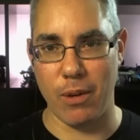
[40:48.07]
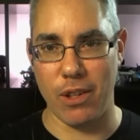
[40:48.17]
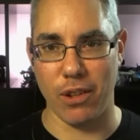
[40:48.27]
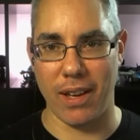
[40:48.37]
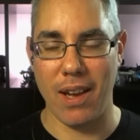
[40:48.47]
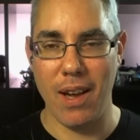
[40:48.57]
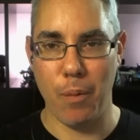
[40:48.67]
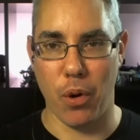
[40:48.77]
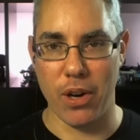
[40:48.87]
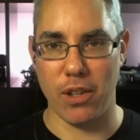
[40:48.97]
They would do like
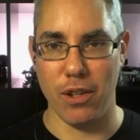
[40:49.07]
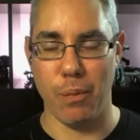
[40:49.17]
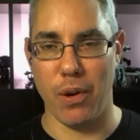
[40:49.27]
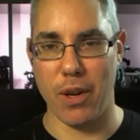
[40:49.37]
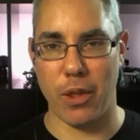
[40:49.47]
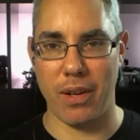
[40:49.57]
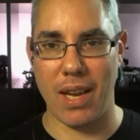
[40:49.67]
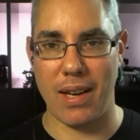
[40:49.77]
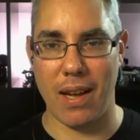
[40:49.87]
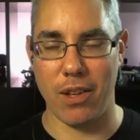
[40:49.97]
point two, point
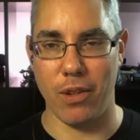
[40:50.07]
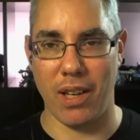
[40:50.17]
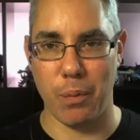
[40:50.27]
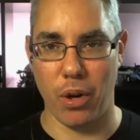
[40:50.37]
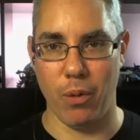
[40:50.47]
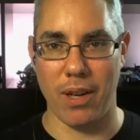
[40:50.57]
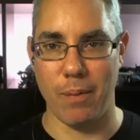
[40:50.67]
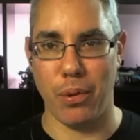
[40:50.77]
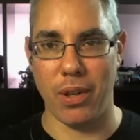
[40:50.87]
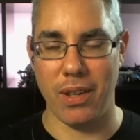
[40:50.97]
three, and now they're doing like point
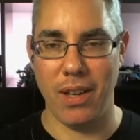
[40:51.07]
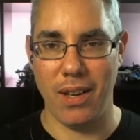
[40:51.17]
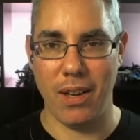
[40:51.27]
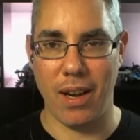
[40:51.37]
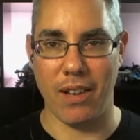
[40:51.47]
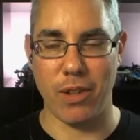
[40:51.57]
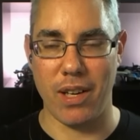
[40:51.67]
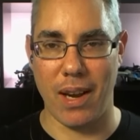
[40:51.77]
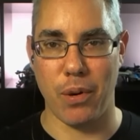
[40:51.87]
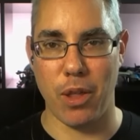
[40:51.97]
one, point, wow. uh,
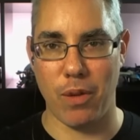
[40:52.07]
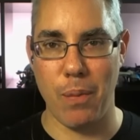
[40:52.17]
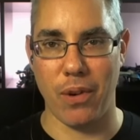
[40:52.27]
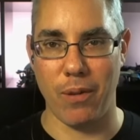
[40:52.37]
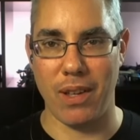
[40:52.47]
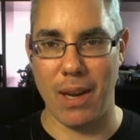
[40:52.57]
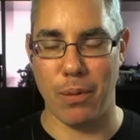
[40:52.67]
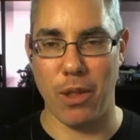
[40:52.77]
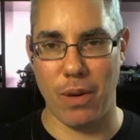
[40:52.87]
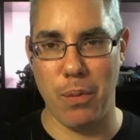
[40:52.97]
sorry, nine point three, point one,
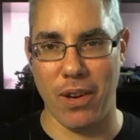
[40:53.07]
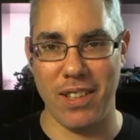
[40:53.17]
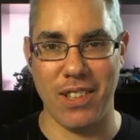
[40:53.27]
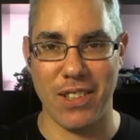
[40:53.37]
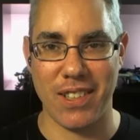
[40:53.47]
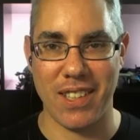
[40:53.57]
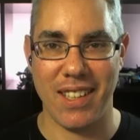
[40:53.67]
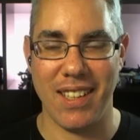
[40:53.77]
nine point three, right. point two.